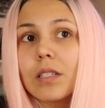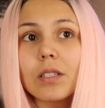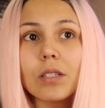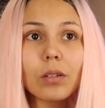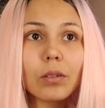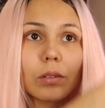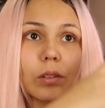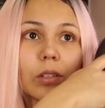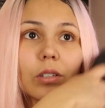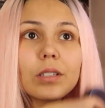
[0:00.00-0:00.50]

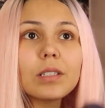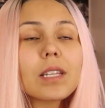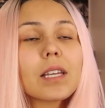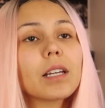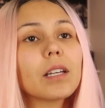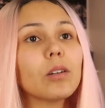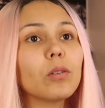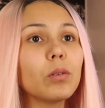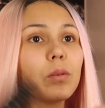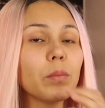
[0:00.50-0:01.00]
So it looks
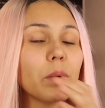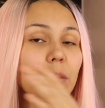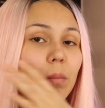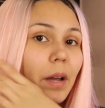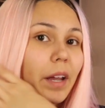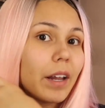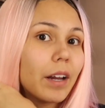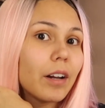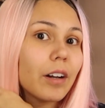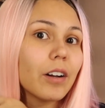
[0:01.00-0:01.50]
like it would be
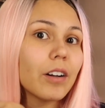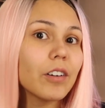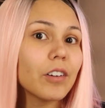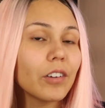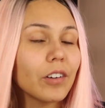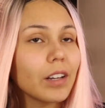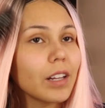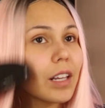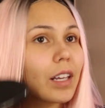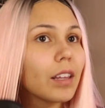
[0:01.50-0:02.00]
my hair
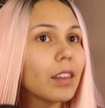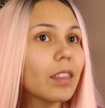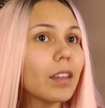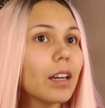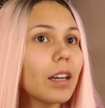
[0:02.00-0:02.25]
underneath.